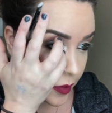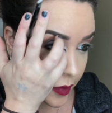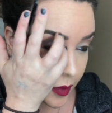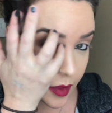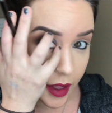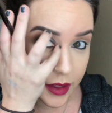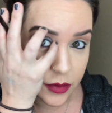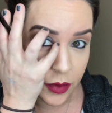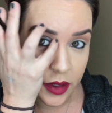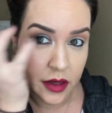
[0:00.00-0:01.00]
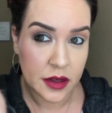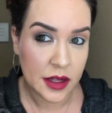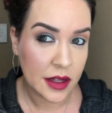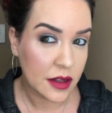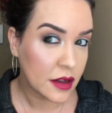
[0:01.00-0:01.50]
And that's what,
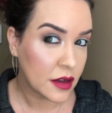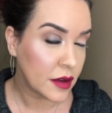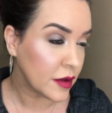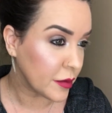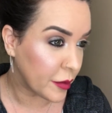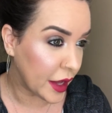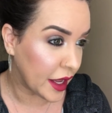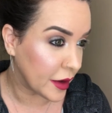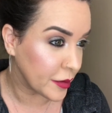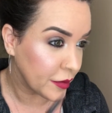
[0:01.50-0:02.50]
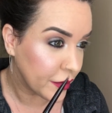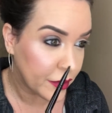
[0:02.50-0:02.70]
bam.